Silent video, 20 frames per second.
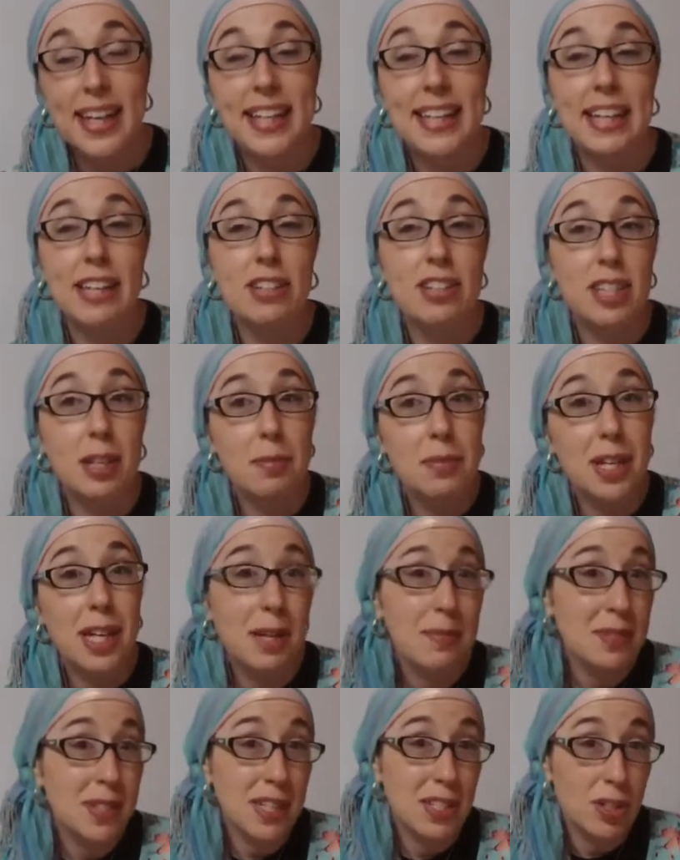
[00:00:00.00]
Now
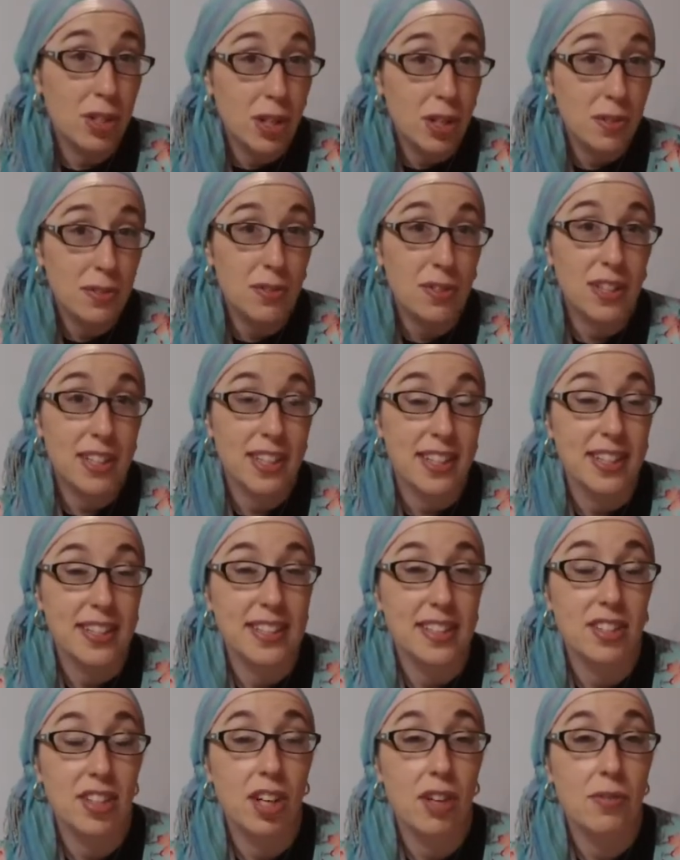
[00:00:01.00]
sometimes that's hard for kids.
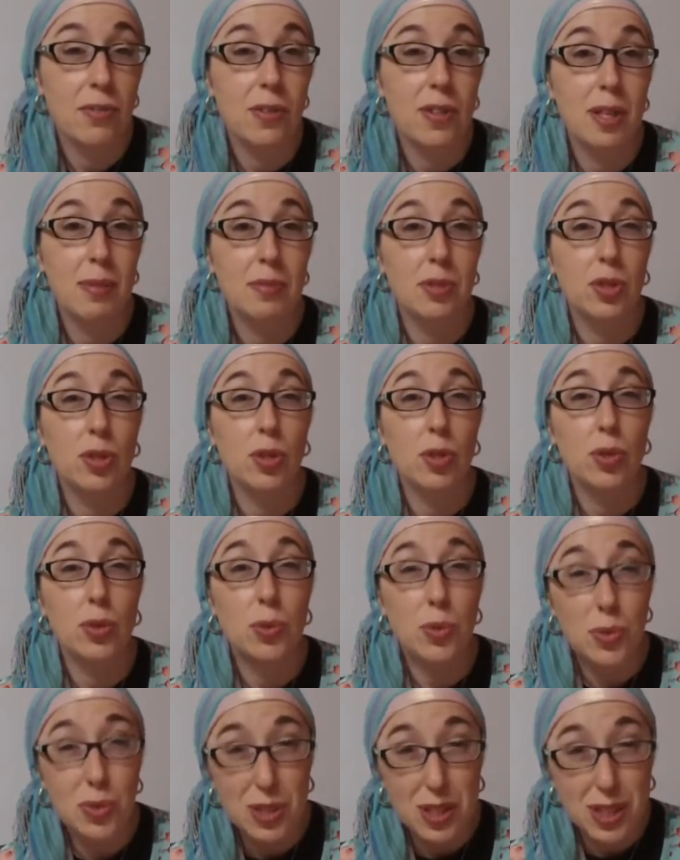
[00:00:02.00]
It's hard for them to
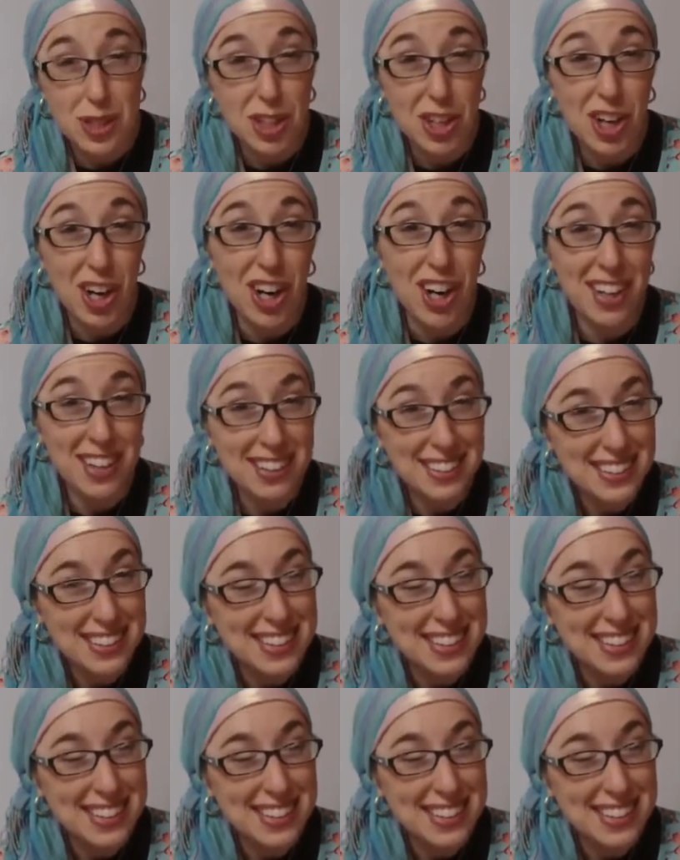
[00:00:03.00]
lose their car.